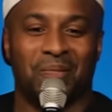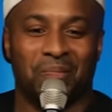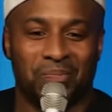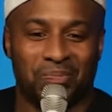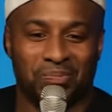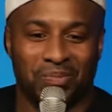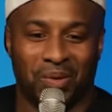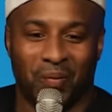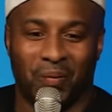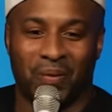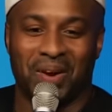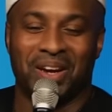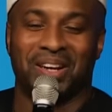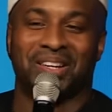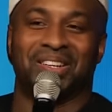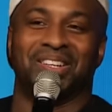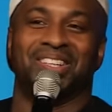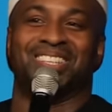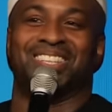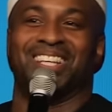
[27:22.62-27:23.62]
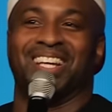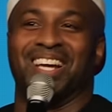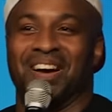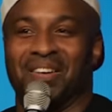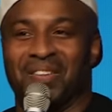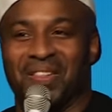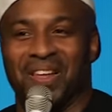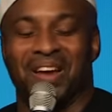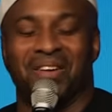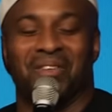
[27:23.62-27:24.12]
but we are gonna stop
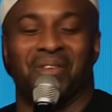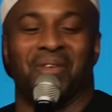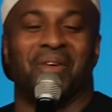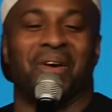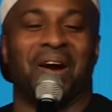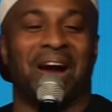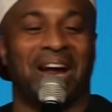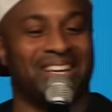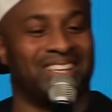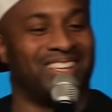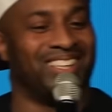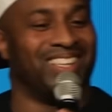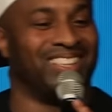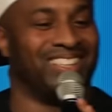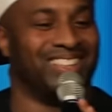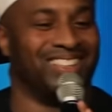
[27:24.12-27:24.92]
that right here.